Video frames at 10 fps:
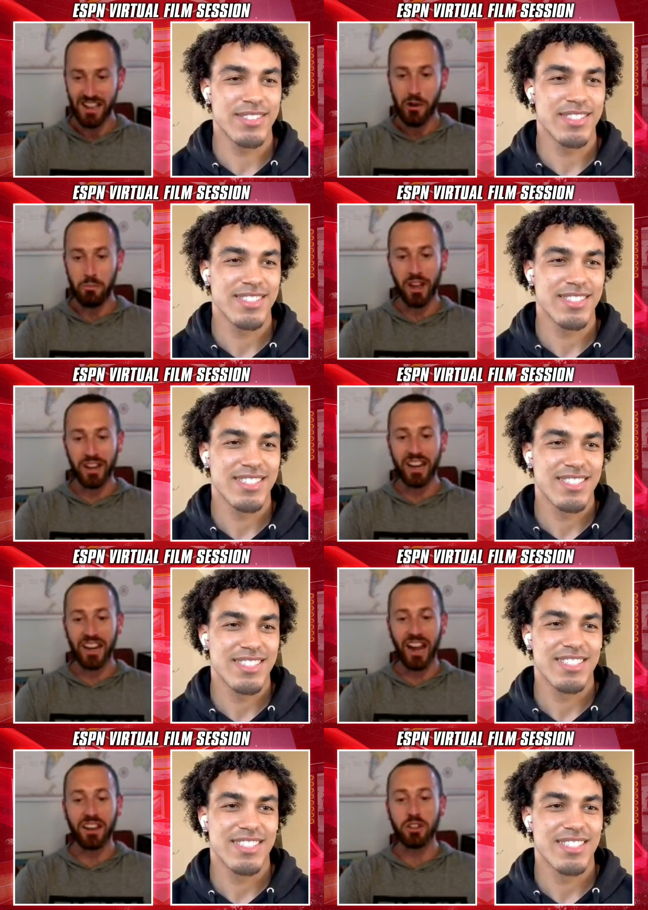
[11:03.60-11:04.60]
Speaker 1: But again,
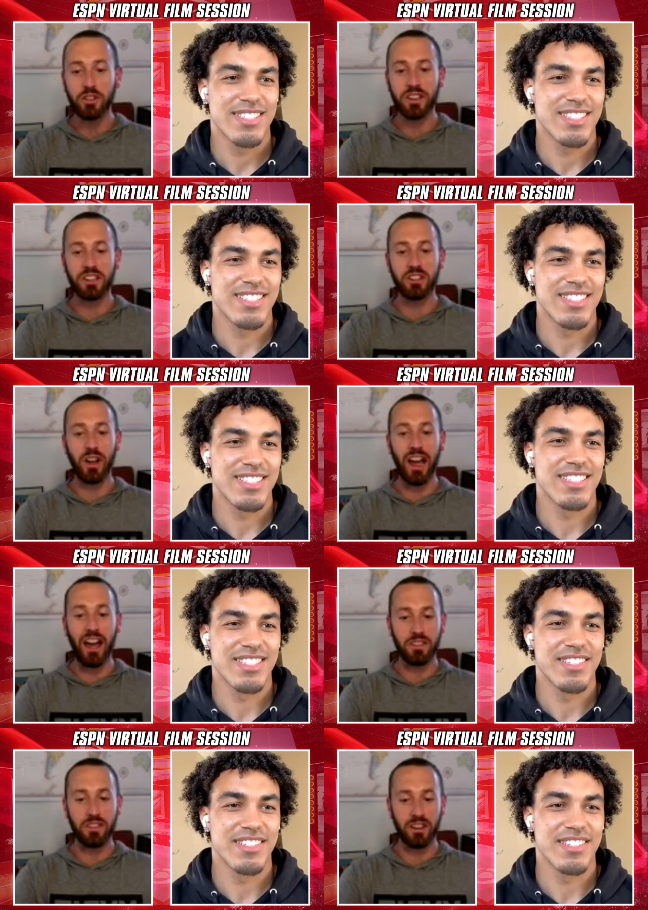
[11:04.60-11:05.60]
I do think you
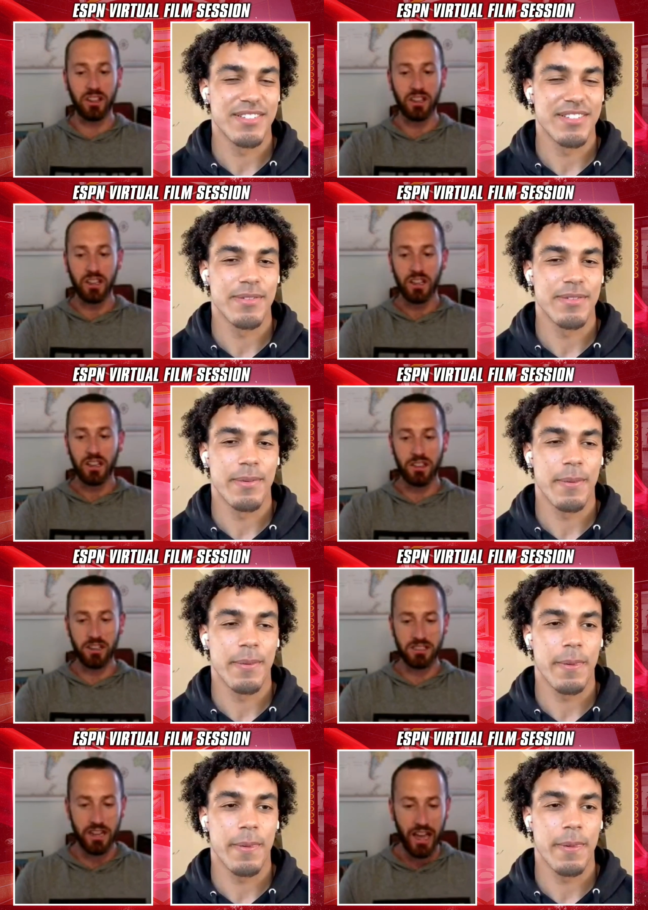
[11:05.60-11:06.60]
have the the
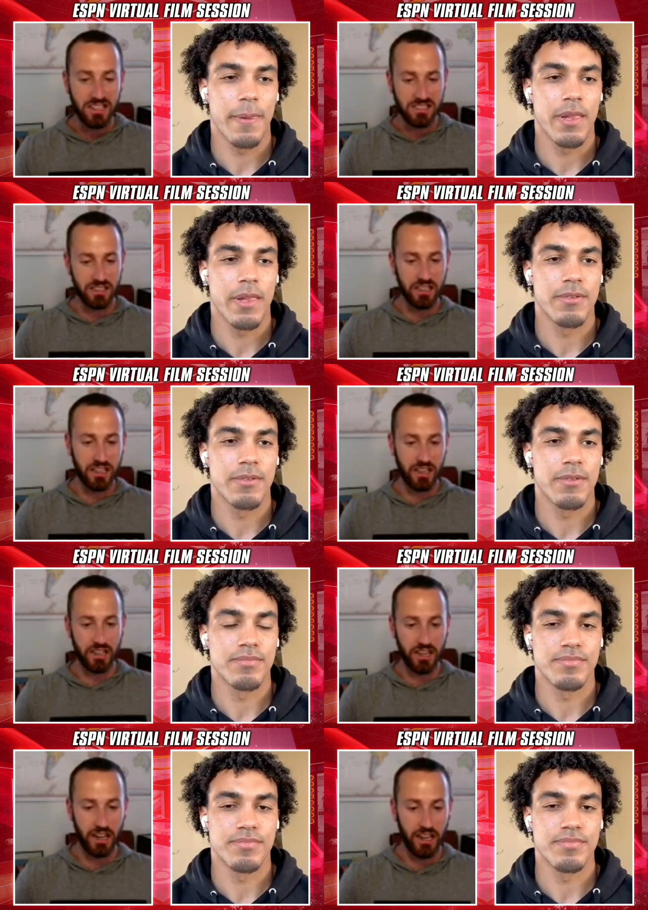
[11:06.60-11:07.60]
tenacity
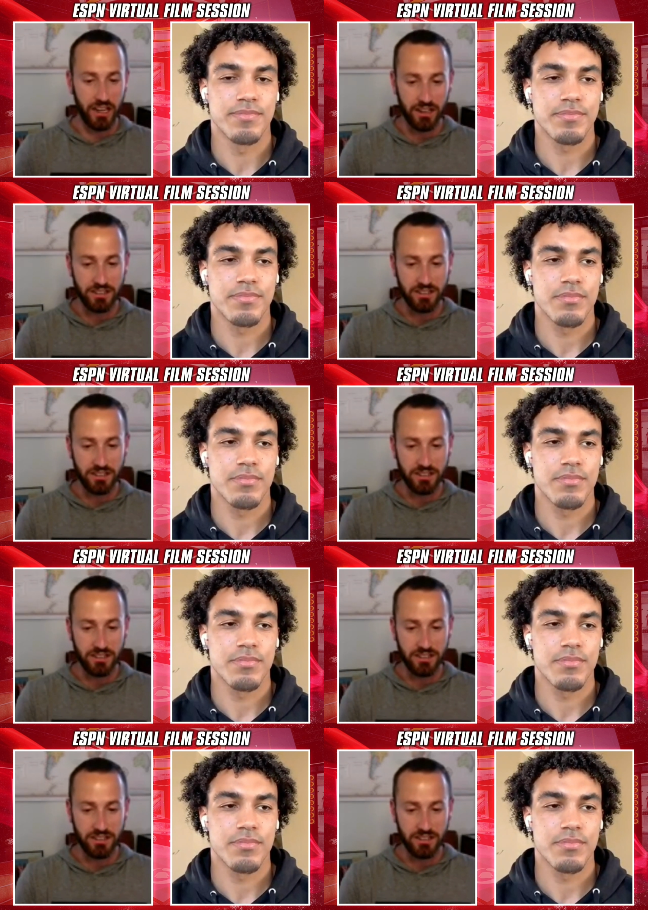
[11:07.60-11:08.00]
and, and